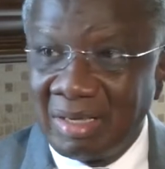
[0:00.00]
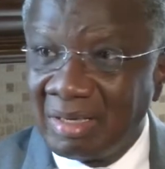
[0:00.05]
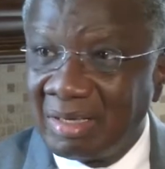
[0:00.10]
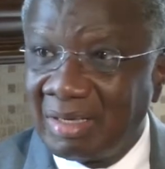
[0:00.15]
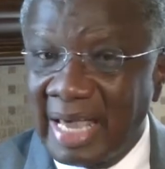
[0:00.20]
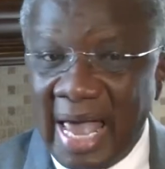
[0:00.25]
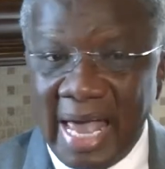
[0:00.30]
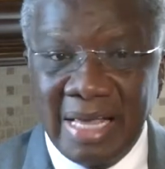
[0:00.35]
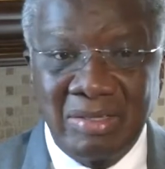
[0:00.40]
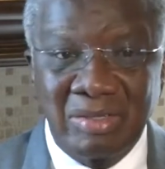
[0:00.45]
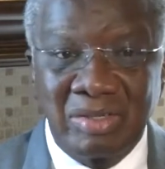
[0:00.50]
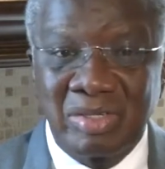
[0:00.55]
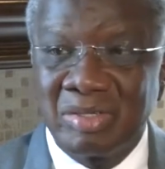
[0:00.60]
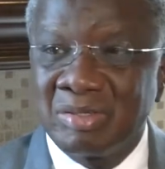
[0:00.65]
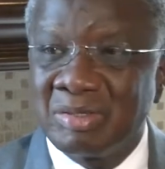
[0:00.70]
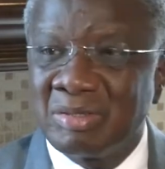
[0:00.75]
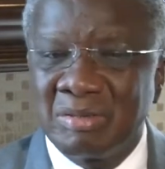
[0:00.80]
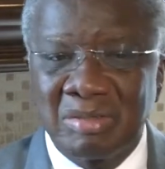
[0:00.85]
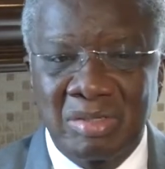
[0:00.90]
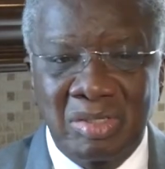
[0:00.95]

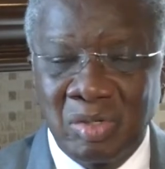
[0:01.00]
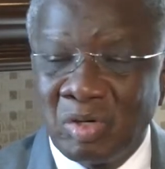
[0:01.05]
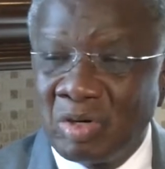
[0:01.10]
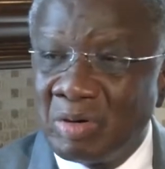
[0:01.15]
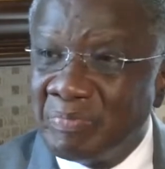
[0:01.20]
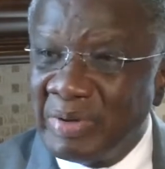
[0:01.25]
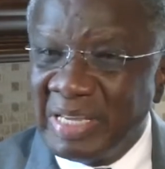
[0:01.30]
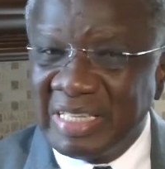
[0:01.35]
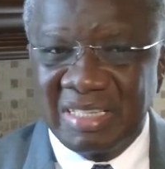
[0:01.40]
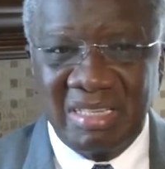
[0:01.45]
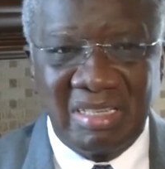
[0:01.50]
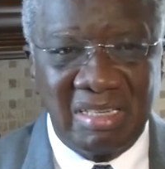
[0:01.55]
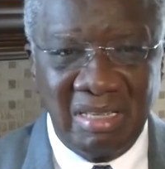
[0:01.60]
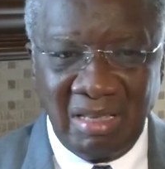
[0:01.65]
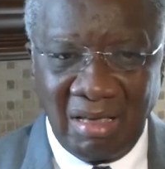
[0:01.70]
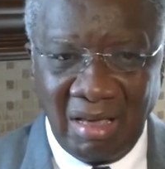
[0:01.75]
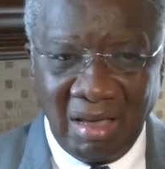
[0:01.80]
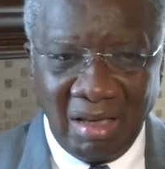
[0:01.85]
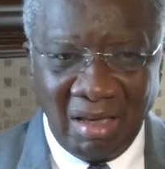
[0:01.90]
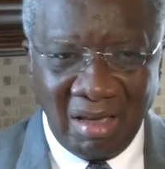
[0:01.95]
cancers, obesity,
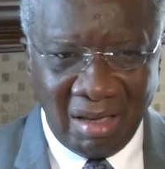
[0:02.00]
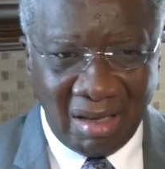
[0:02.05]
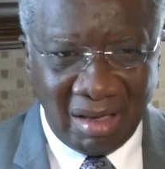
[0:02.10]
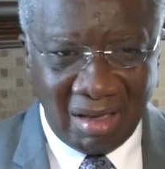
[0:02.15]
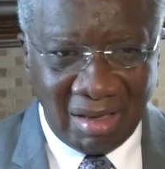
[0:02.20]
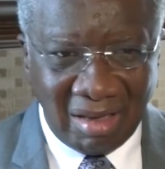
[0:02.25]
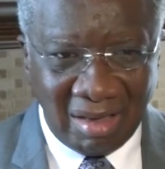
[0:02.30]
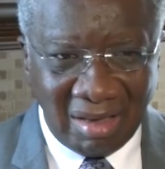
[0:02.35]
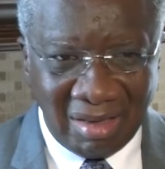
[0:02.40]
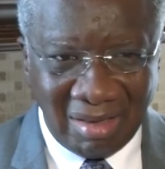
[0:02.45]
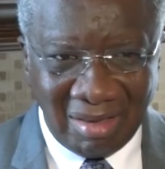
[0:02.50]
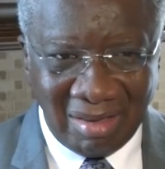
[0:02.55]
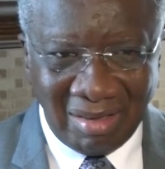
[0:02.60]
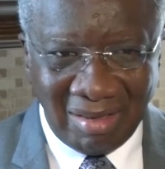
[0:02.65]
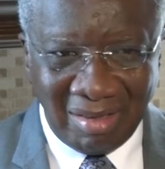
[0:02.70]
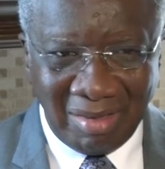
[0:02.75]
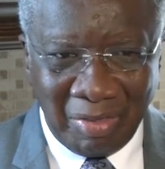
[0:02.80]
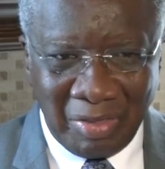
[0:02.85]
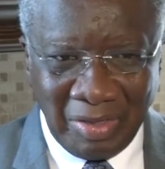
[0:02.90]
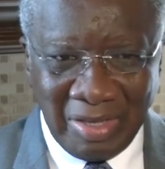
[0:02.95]

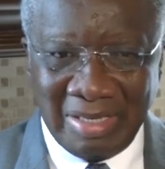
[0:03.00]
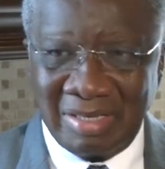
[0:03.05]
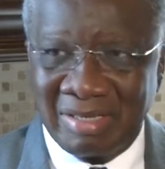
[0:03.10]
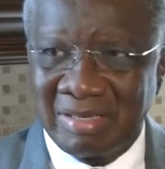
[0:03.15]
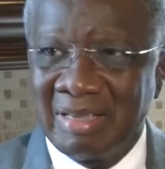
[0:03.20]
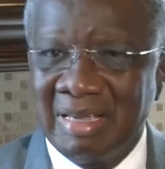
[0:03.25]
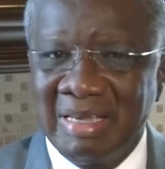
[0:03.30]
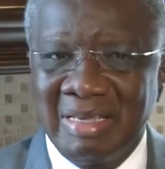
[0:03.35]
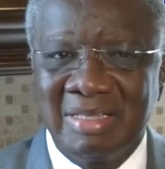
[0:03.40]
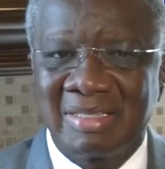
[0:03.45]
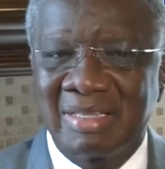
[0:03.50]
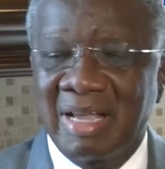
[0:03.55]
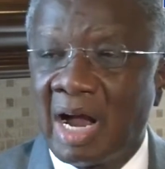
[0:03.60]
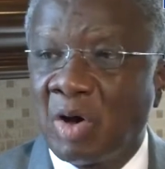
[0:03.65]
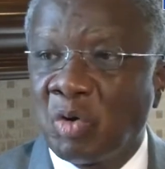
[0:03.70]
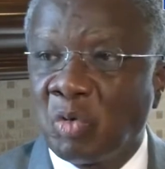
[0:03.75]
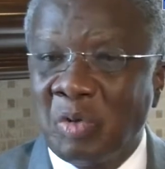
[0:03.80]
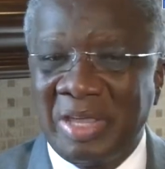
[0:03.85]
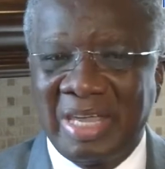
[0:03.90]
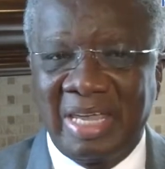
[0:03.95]
these things
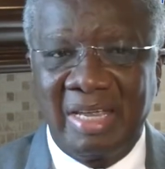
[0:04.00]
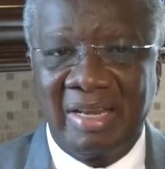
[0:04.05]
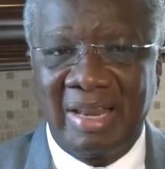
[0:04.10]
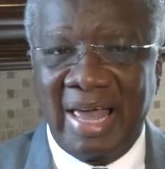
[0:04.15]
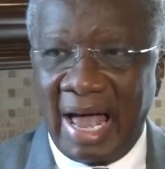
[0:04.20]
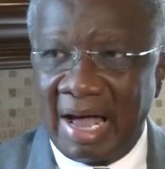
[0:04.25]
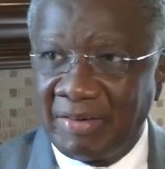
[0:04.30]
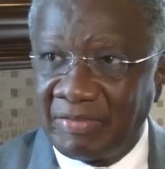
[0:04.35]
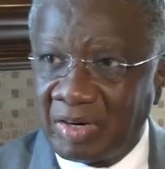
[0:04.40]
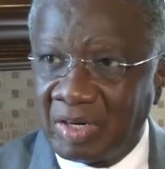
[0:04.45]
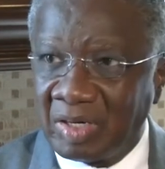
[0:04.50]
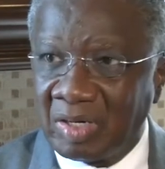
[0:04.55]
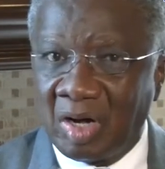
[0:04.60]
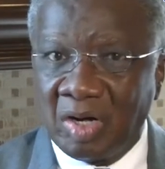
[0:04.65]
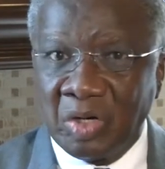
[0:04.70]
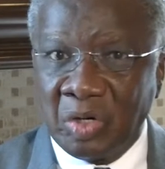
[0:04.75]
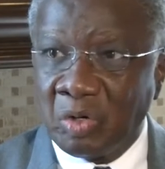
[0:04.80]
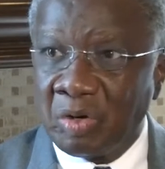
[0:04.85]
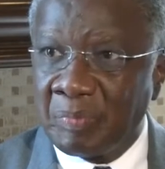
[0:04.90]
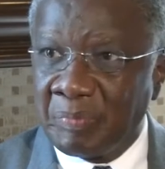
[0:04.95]
are wreaking havoc
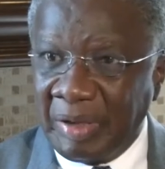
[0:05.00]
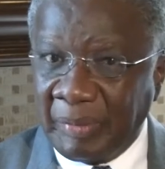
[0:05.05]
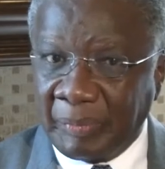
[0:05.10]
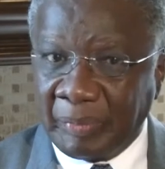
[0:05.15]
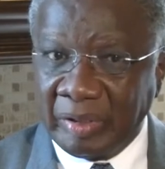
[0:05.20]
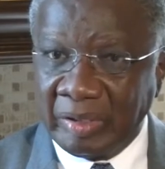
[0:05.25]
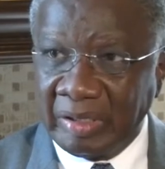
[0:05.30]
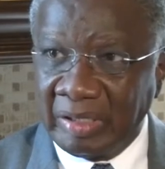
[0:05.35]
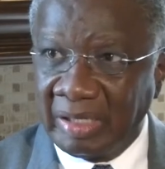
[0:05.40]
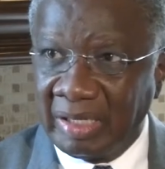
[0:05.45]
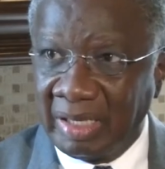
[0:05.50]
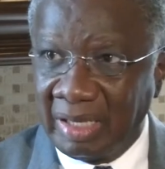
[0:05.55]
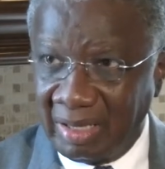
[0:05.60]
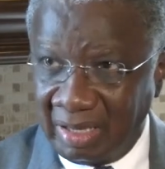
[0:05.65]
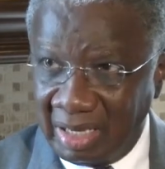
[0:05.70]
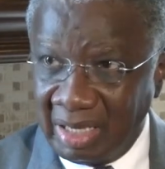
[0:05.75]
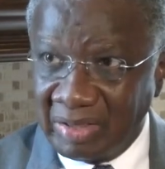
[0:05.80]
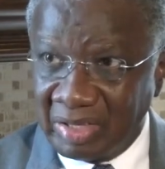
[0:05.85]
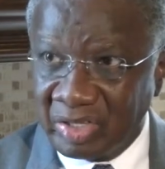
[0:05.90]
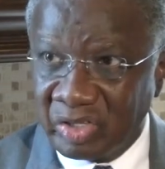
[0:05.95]
on our people
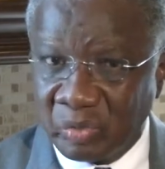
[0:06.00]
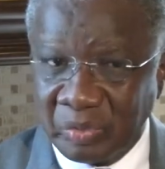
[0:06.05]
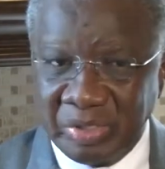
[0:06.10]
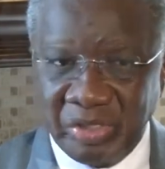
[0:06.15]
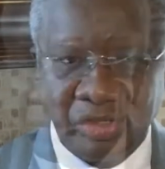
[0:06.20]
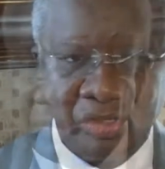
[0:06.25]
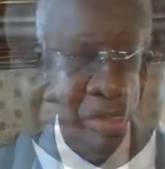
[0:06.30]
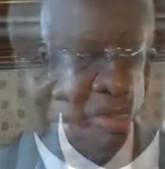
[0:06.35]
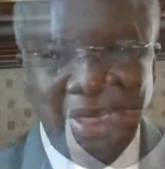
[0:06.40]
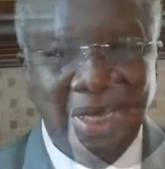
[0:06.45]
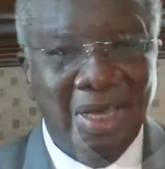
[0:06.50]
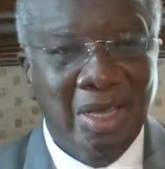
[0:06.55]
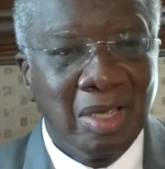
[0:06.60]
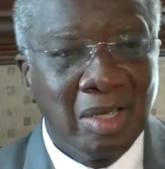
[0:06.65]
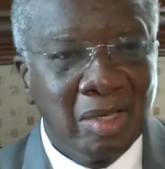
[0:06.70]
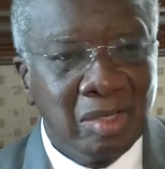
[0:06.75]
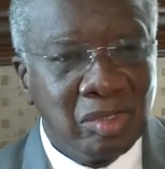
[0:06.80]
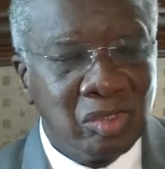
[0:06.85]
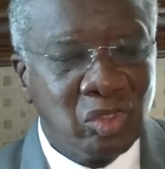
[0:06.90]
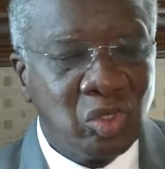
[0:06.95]
in this region.
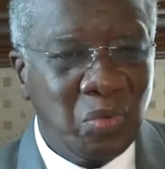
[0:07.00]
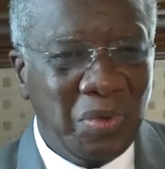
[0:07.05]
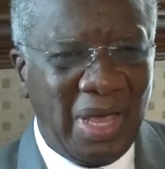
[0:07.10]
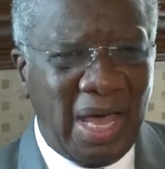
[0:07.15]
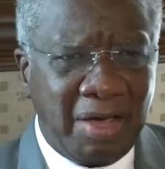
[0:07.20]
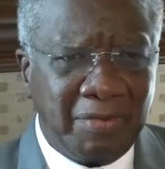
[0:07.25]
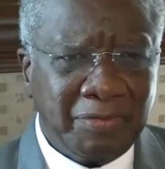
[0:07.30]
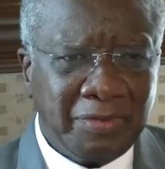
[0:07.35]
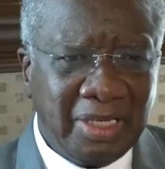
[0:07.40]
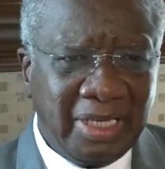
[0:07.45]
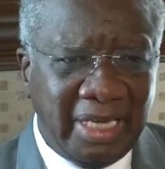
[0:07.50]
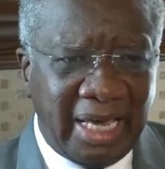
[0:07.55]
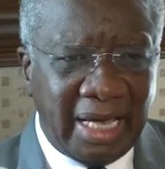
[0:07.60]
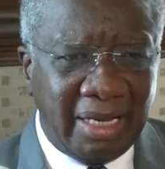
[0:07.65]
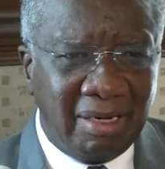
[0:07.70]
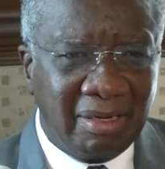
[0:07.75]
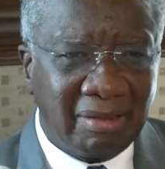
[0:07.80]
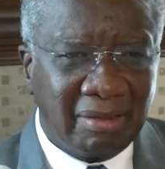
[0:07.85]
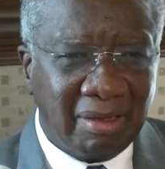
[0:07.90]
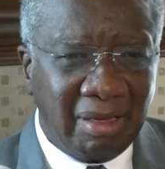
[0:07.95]
So we have to get
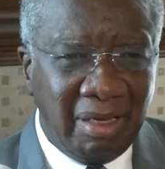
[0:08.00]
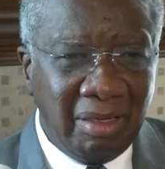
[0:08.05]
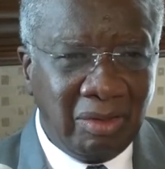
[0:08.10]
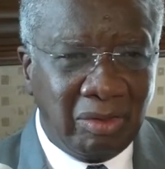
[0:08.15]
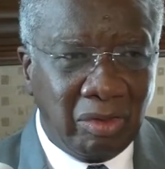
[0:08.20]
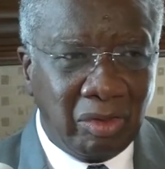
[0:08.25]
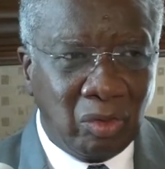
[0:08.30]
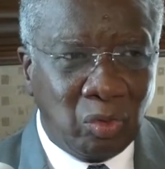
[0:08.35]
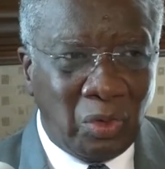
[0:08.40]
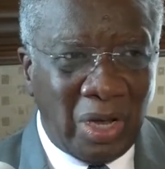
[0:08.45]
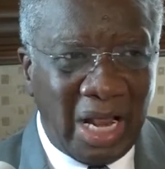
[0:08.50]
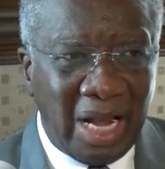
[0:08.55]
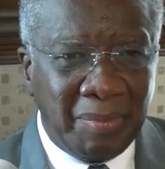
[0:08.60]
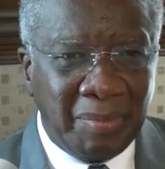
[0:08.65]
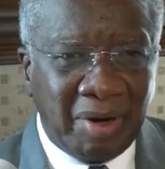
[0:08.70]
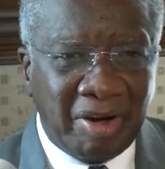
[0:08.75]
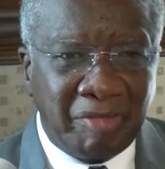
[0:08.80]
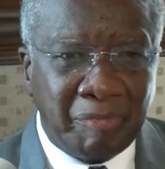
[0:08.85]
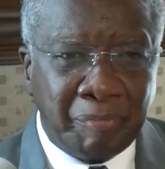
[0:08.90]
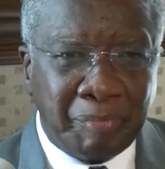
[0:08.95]
into the realm
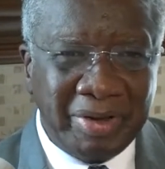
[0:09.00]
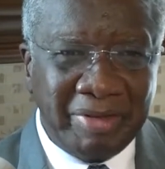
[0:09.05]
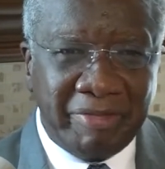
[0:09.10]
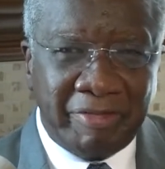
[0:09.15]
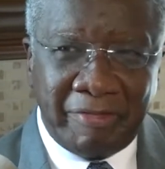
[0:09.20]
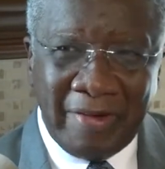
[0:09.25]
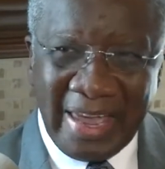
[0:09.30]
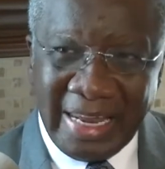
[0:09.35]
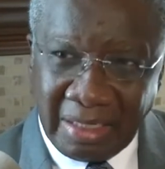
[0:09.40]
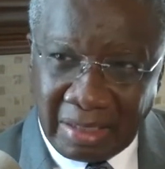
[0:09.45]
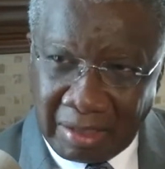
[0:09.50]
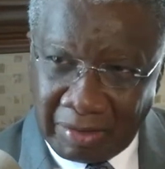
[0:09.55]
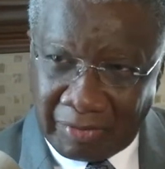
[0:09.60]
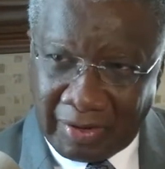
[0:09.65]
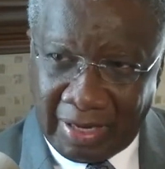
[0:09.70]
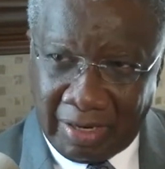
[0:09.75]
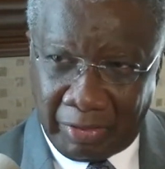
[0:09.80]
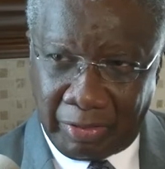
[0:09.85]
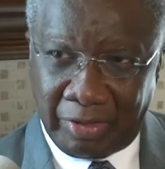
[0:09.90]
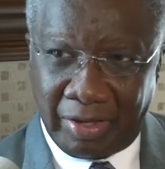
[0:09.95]
of preventive
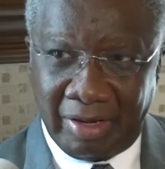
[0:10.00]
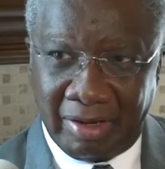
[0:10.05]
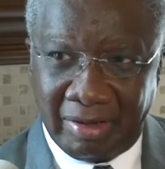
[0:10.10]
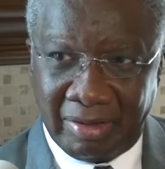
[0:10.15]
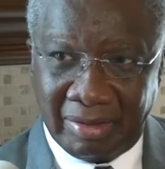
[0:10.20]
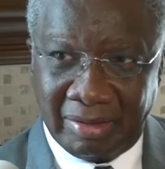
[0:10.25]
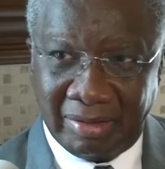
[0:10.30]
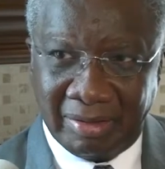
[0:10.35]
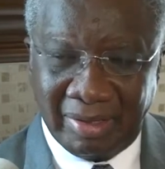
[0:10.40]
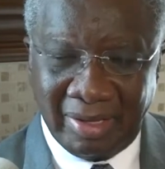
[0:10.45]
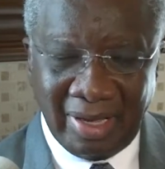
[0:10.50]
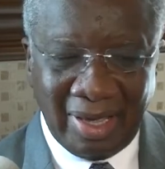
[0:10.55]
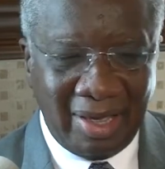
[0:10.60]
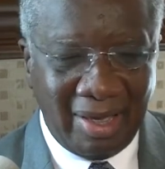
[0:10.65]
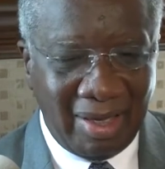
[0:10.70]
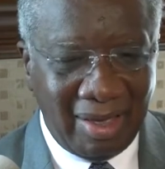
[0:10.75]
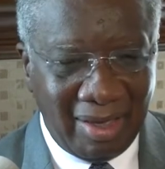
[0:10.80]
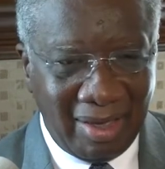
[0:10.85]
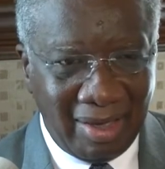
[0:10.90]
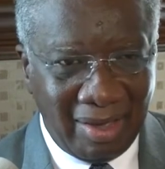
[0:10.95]
health care,
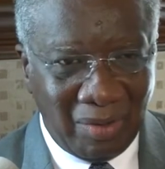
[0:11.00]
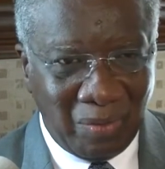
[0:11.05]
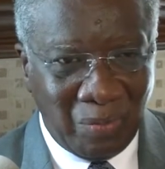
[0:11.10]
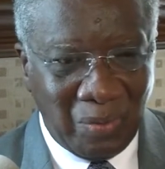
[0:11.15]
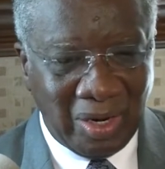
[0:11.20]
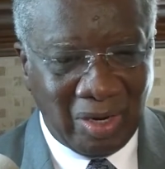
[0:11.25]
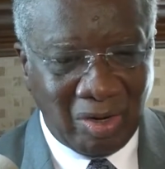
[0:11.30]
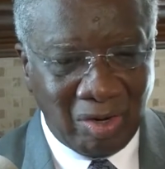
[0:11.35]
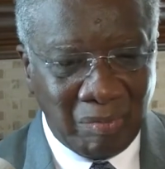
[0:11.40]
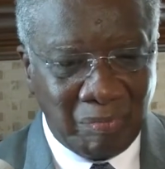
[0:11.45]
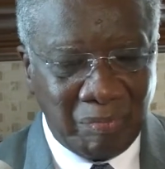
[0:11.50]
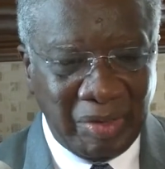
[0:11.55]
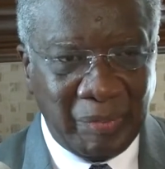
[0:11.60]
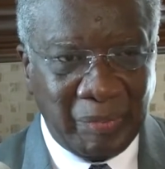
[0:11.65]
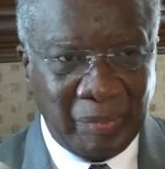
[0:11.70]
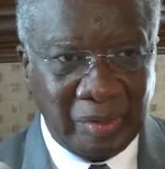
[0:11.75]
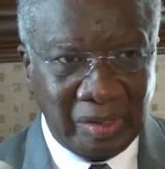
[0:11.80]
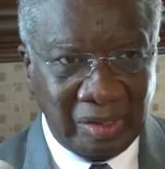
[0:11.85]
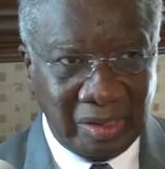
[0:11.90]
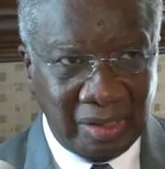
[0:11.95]
where our
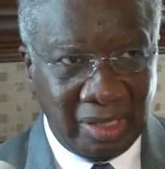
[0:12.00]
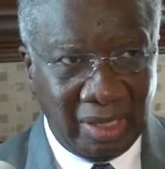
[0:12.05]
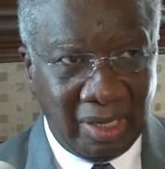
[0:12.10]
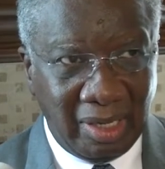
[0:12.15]
people